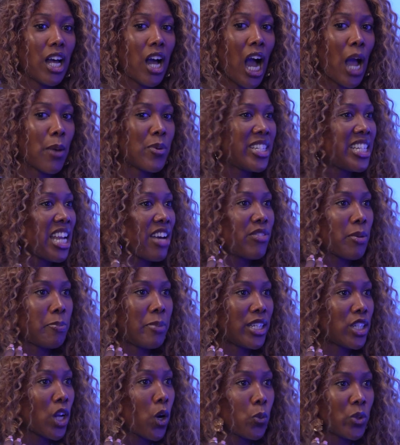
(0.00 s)
I would never
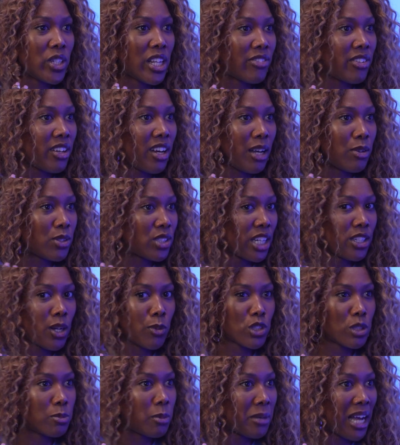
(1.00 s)
be, no one would ever, I was like, no
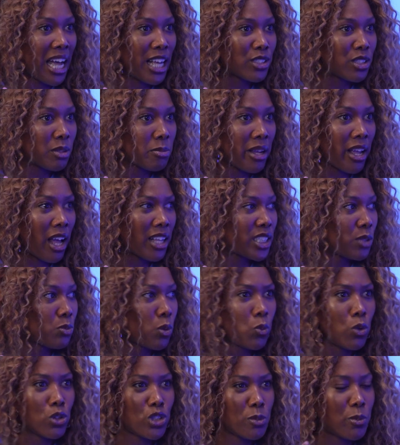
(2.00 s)
one's gonna put my hands on me. I said,
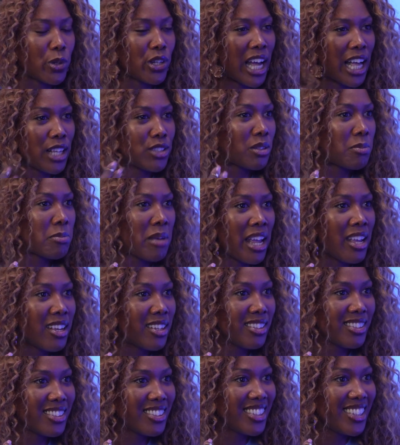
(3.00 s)
but would you put your hands on me?
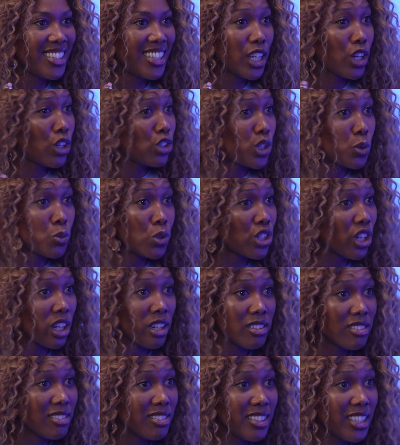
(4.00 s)
Because you
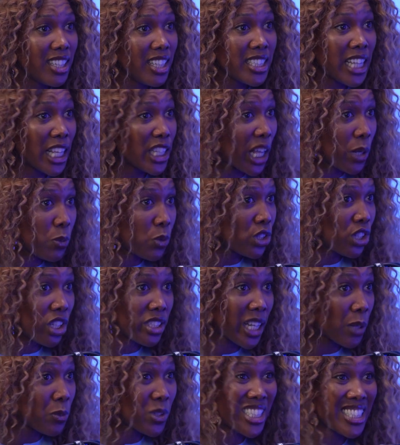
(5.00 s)
wouldn't. They
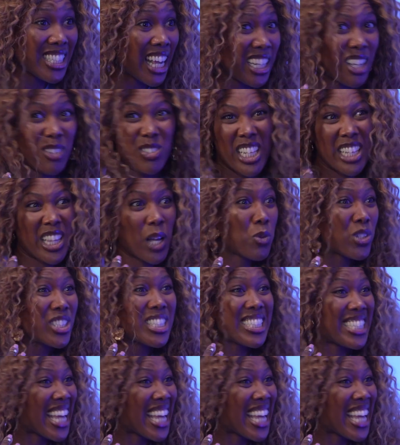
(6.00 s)
wouldn't. And I said they wouldn't